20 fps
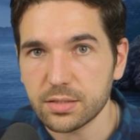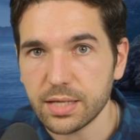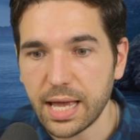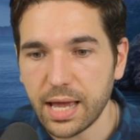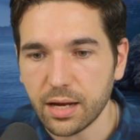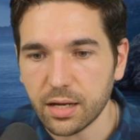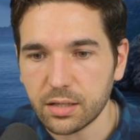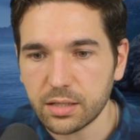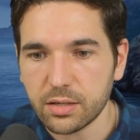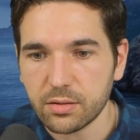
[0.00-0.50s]

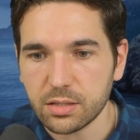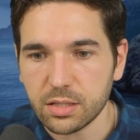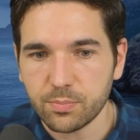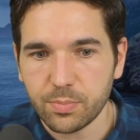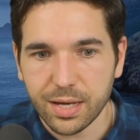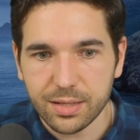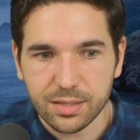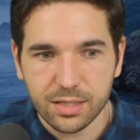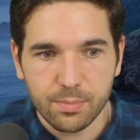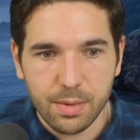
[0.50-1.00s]
and clearly
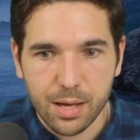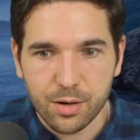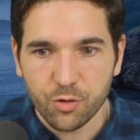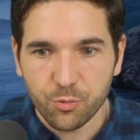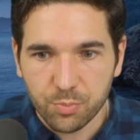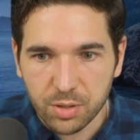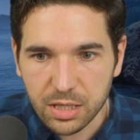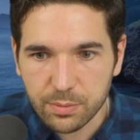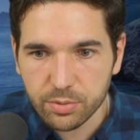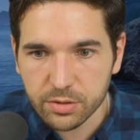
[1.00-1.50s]
by the amount
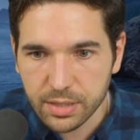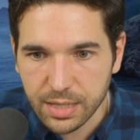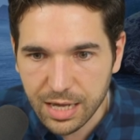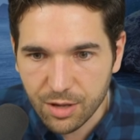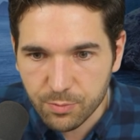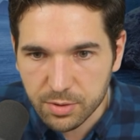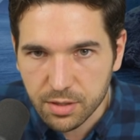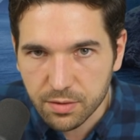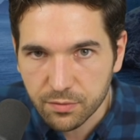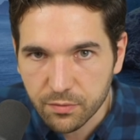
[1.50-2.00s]
of people that
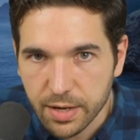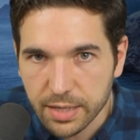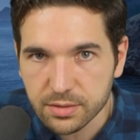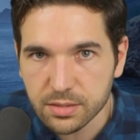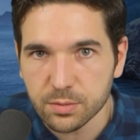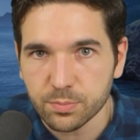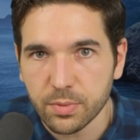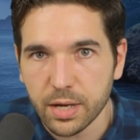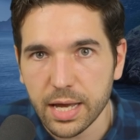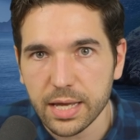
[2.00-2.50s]
have been
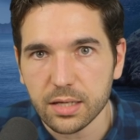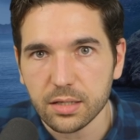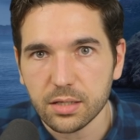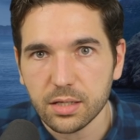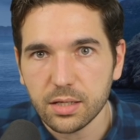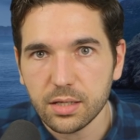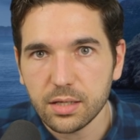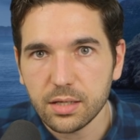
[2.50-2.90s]
infected by it,